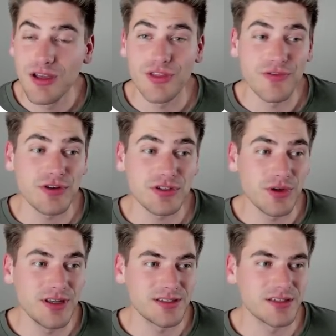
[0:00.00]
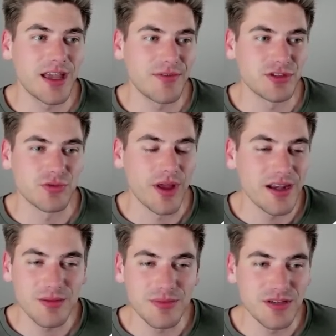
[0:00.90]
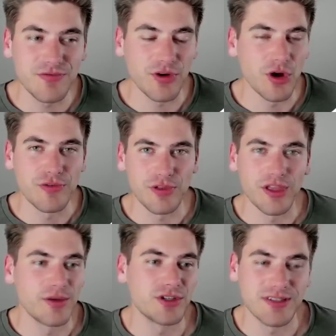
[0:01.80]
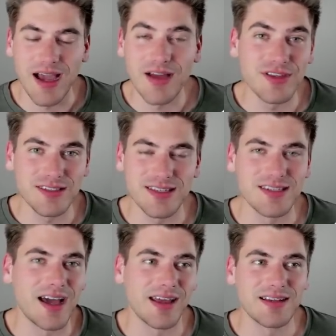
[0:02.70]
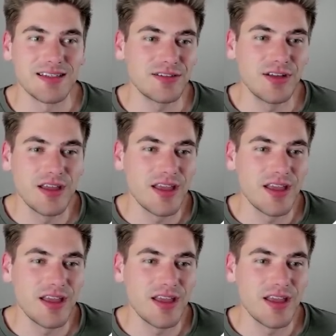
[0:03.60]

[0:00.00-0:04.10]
The first one is, is I have this random div for overlay, which is obviously not ideal.